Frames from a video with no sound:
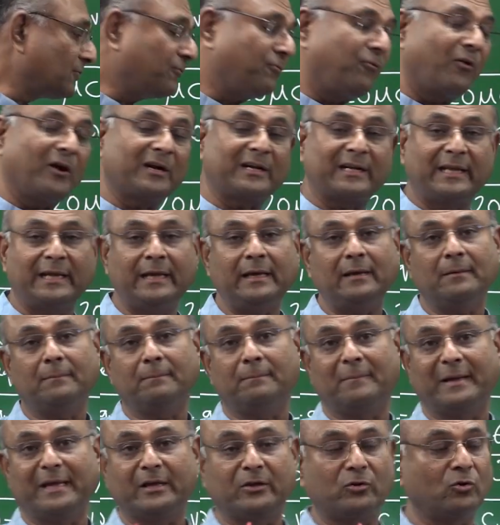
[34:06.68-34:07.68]
40
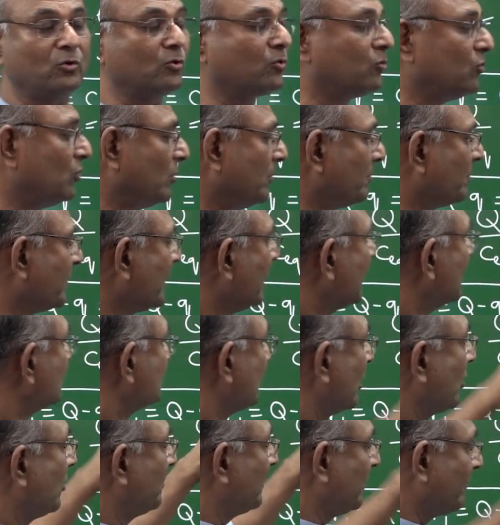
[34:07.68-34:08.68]
microcoulomb.
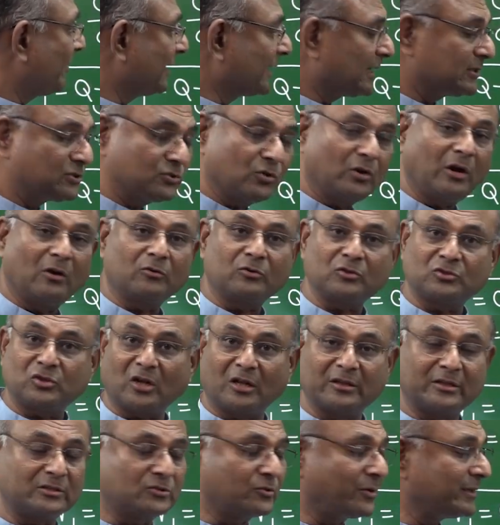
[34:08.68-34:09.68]
So I hope you have understood how to
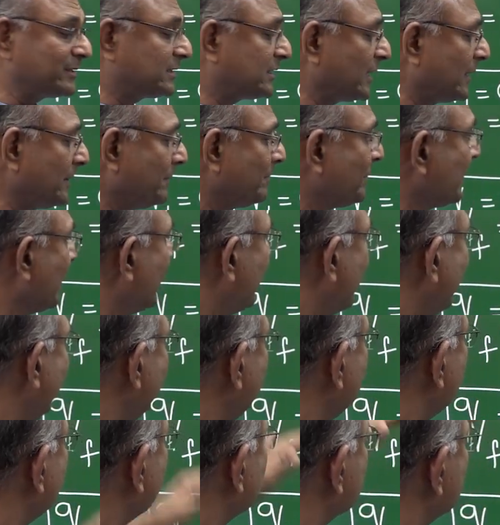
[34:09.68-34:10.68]
solve this question,
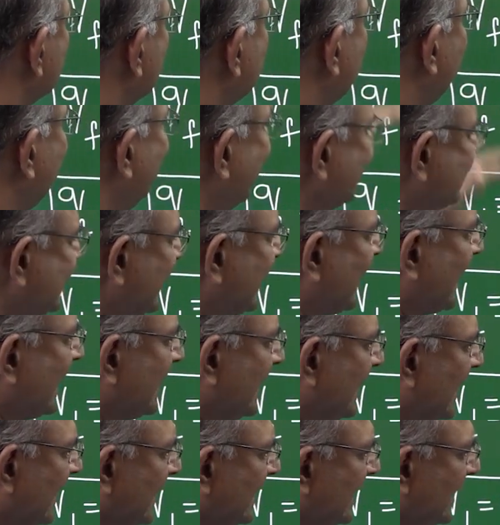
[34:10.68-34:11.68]
right? So the basic
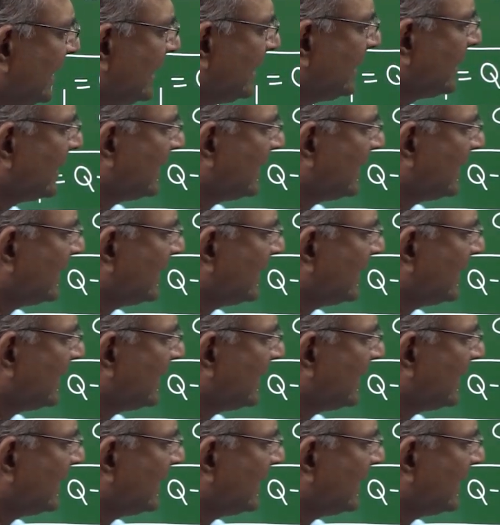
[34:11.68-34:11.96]
idea here